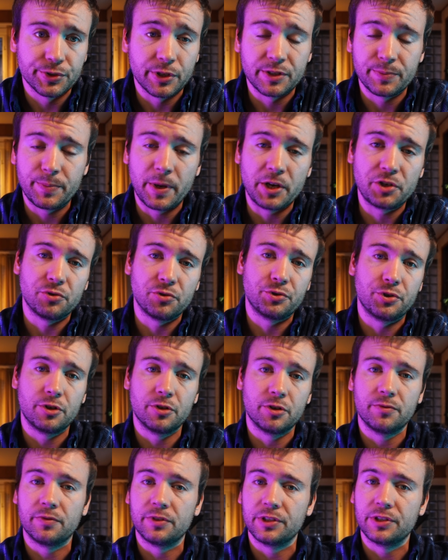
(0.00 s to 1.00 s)
a special
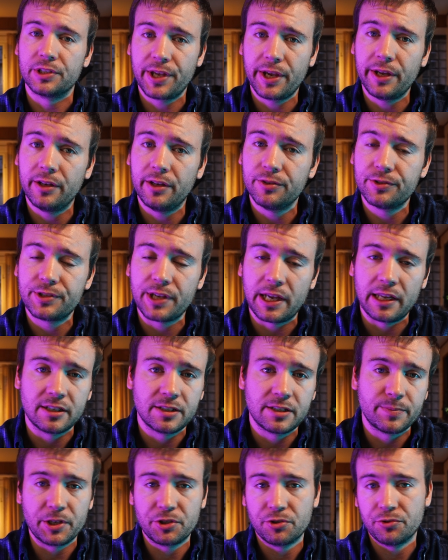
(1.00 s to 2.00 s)
journal for sales and a
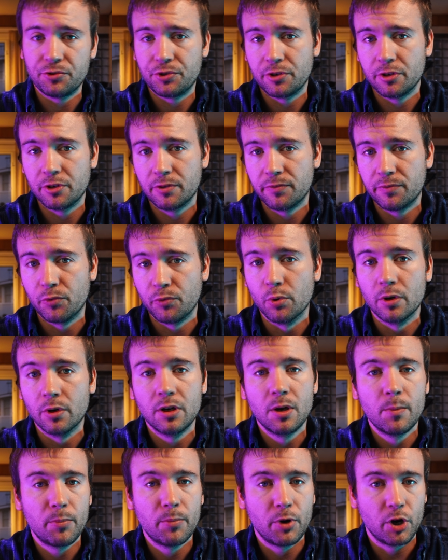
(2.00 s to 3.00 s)
special journal for
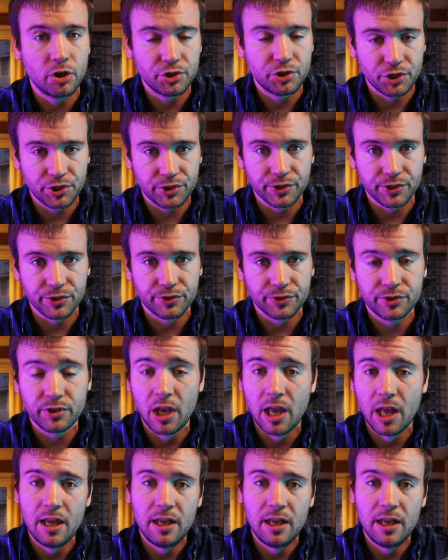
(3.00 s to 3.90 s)
purchases.